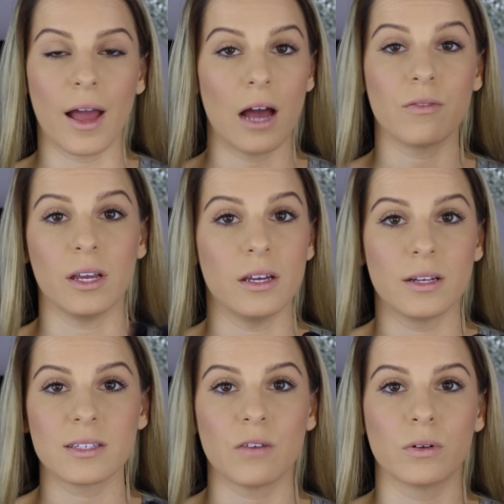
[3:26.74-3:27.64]
I have eaten
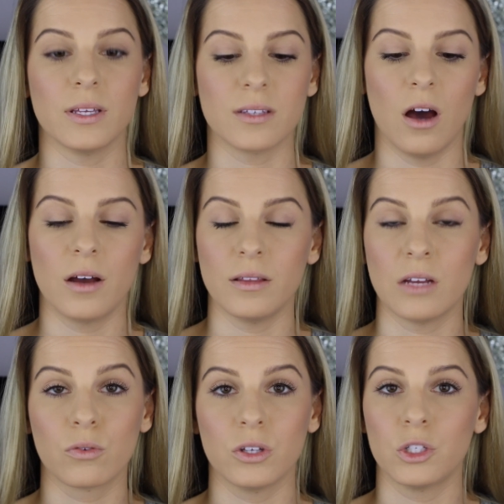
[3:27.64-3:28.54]
and stuff with these on and they
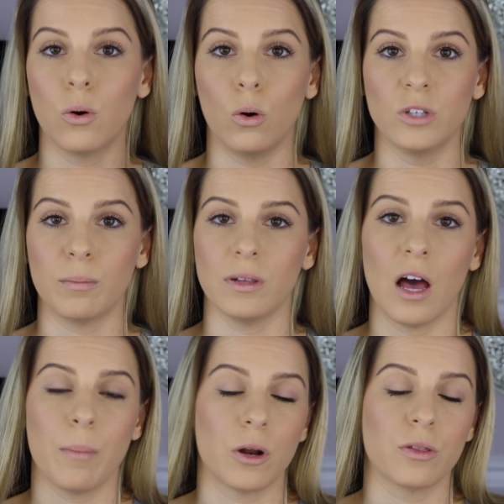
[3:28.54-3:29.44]
really do hold up a
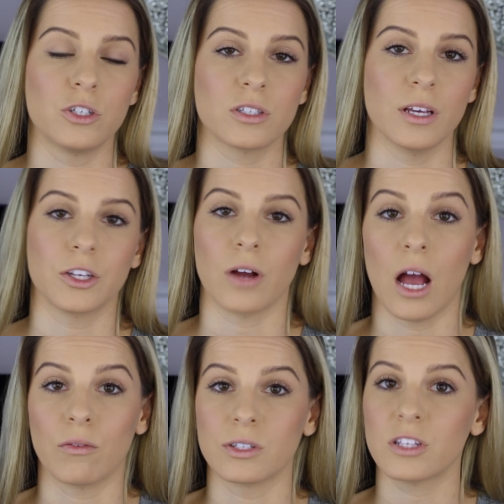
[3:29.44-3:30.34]
lot better than just like your
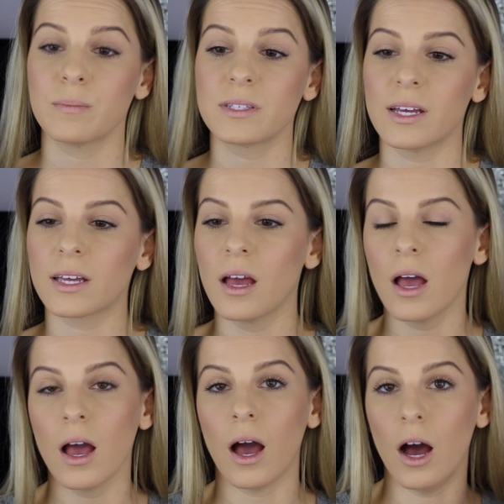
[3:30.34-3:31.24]
average lipstick.
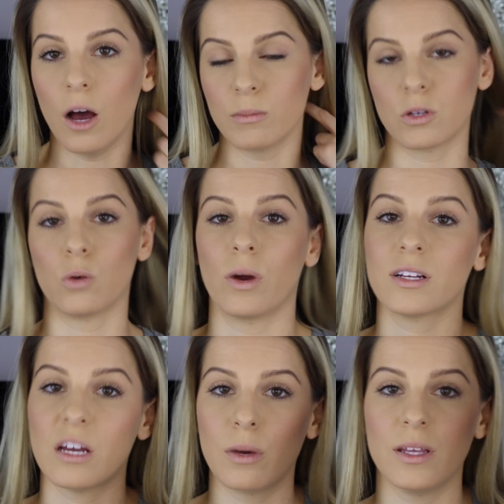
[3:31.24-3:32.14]
So the wear
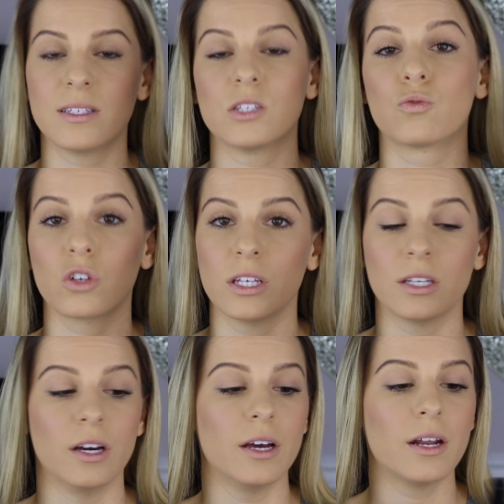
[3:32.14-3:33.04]
time on these is really
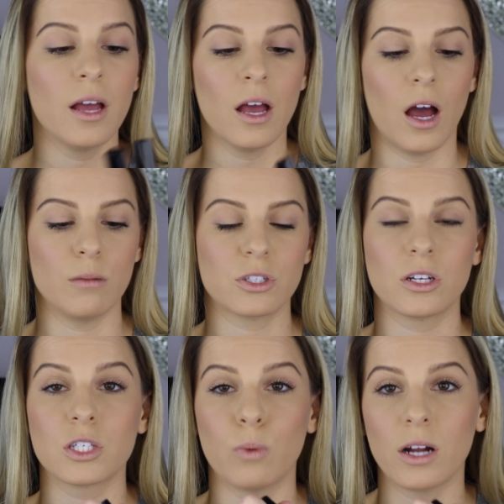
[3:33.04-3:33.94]
good. I'm just
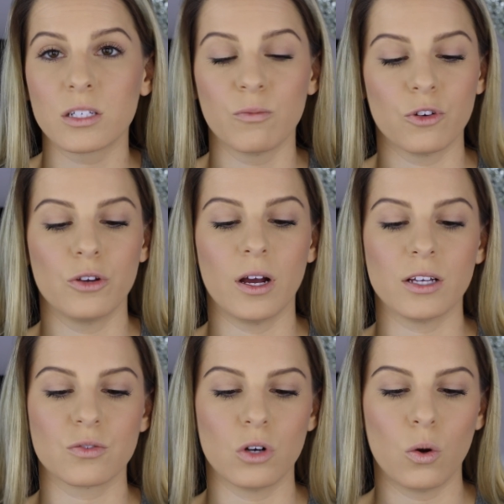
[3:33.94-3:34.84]
going to swatch them for you
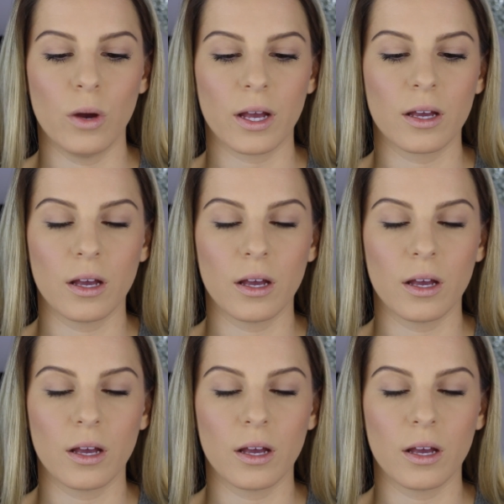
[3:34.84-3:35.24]
guys real quick.